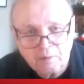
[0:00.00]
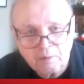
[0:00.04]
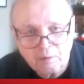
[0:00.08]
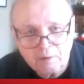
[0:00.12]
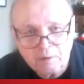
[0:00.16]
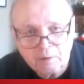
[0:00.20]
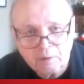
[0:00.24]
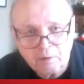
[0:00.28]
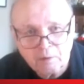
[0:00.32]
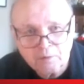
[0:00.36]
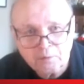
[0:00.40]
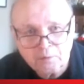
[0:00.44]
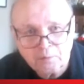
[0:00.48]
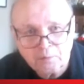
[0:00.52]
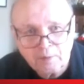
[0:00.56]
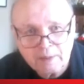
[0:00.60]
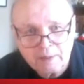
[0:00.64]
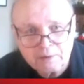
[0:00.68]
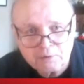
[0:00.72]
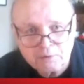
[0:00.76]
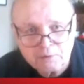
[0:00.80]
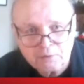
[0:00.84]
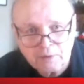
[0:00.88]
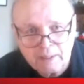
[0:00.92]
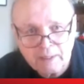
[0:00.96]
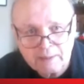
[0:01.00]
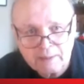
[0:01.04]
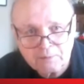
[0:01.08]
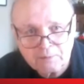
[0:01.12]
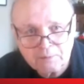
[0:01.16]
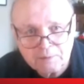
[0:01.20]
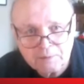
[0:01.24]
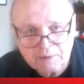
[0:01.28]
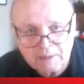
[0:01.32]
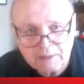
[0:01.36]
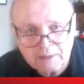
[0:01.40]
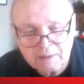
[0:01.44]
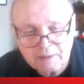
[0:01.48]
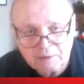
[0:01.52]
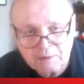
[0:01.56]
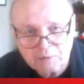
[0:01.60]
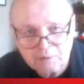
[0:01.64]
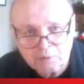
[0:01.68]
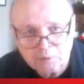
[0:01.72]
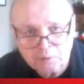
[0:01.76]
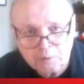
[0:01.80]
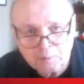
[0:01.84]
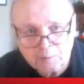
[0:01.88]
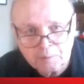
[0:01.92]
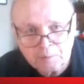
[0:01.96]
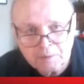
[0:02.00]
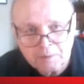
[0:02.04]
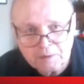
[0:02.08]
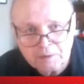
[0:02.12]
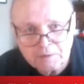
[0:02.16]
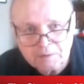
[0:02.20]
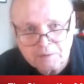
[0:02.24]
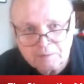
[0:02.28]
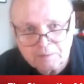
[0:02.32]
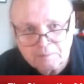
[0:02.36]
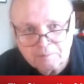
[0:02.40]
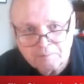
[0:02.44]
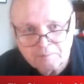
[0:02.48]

on the right track with that in your opinion?